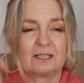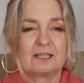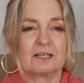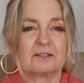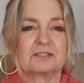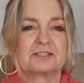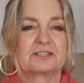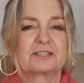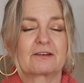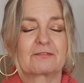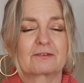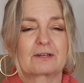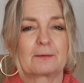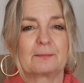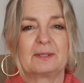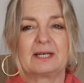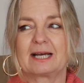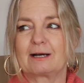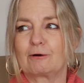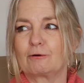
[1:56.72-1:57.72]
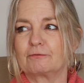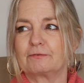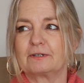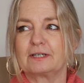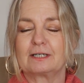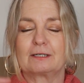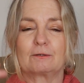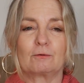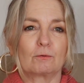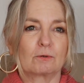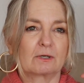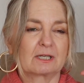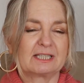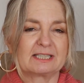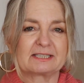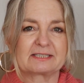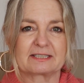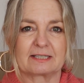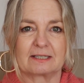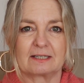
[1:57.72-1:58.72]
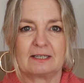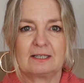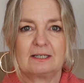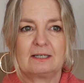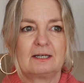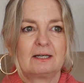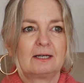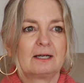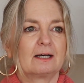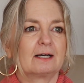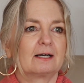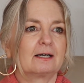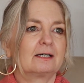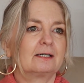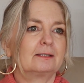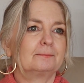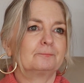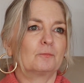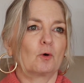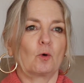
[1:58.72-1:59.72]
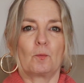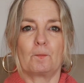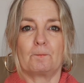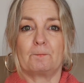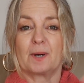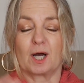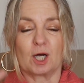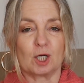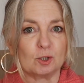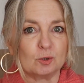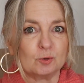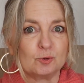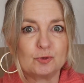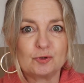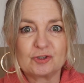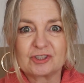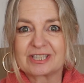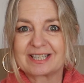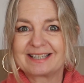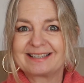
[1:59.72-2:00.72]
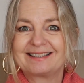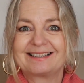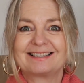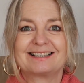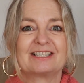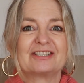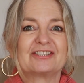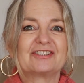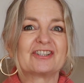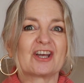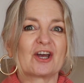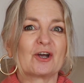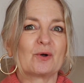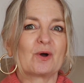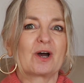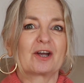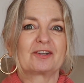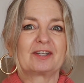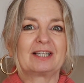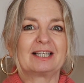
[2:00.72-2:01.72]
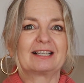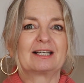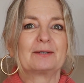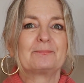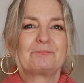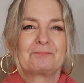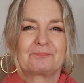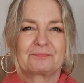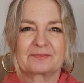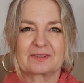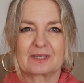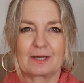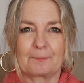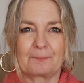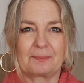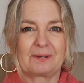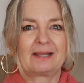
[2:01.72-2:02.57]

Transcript: you know stuff coming out of it or glitter um, or bows so i think a